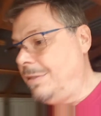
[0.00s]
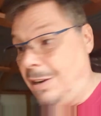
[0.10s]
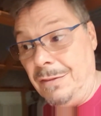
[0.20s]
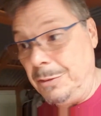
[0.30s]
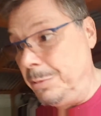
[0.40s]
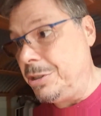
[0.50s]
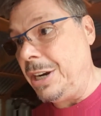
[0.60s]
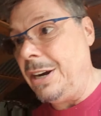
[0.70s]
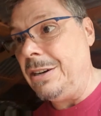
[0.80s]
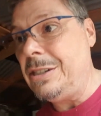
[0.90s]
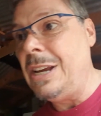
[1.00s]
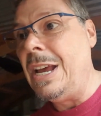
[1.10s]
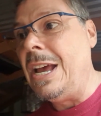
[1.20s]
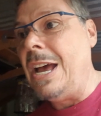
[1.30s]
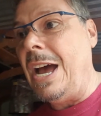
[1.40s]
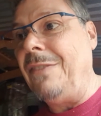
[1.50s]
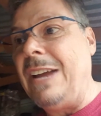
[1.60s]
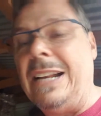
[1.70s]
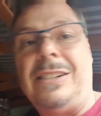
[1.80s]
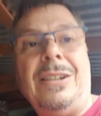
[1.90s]
comfortable chairs. I've
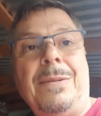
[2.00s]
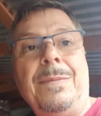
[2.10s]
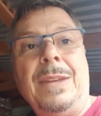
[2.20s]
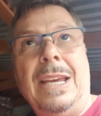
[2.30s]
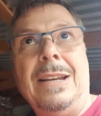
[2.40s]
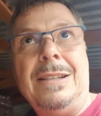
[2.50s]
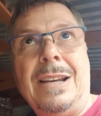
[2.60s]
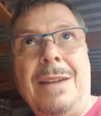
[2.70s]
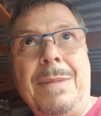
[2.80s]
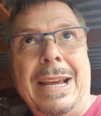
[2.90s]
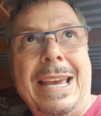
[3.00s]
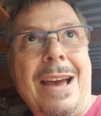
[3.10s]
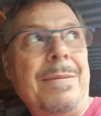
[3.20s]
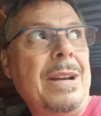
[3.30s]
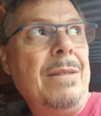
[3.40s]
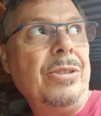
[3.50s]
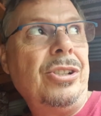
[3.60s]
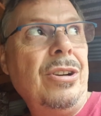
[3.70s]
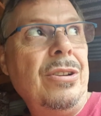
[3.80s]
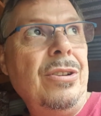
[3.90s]
got some inside my cabin I will
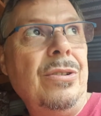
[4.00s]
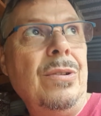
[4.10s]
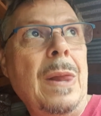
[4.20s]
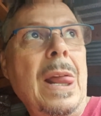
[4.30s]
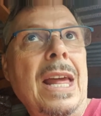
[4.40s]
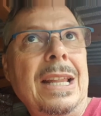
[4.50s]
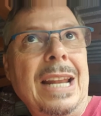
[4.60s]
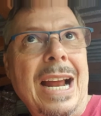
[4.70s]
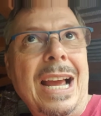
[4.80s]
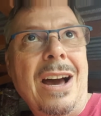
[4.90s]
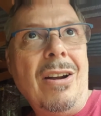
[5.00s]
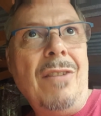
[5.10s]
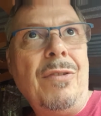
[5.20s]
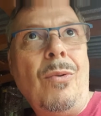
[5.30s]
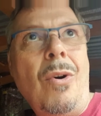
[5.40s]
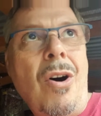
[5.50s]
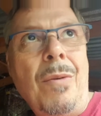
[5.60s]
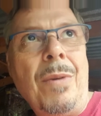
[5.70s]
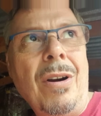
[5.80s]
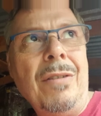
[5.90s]
show you that I got off of
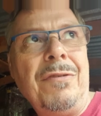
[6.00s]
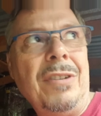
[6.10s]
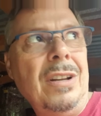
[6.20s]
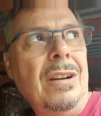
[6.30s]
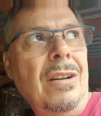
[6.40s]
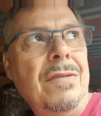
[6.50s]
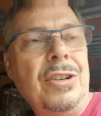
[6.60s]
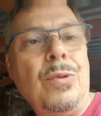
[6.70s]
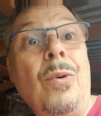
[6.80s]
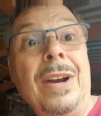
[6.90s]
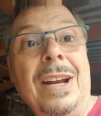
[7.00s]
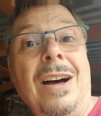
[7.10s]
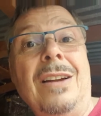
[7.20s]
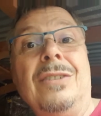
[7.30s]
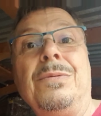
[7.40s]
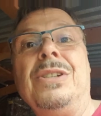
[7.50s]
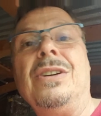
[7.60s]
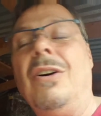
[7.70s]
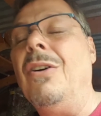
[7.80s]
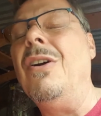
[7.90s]
Walmart for a little over $20, which
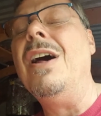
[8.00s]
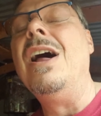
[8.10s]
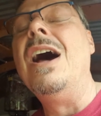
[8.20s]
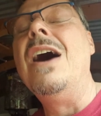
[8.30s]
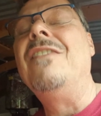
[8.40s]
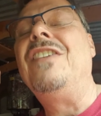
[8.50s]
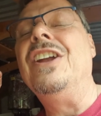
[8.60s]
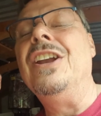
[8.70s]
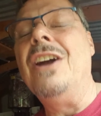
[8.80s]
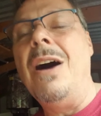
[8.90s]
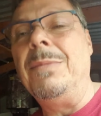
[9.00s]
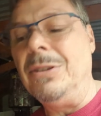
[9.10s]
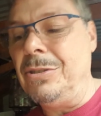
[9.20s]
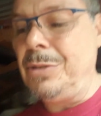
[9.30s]
are phenomenal.